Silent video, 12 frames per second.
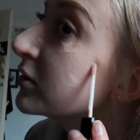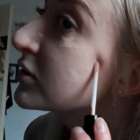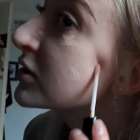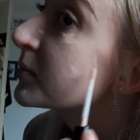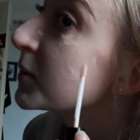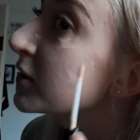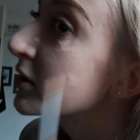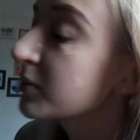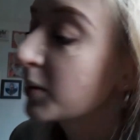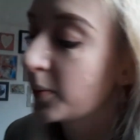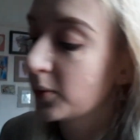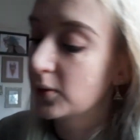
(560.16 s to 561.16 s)
just because
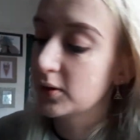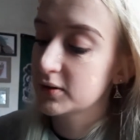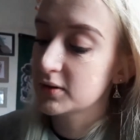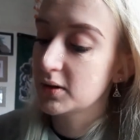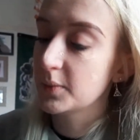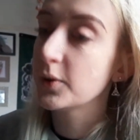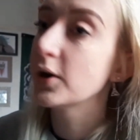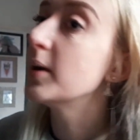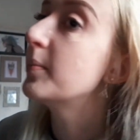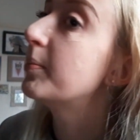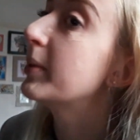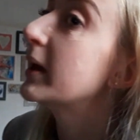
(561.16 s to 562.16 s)
my pores are pretty
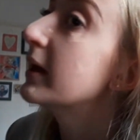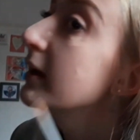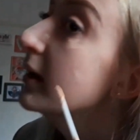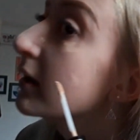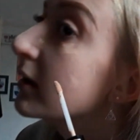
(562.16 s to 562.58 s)
big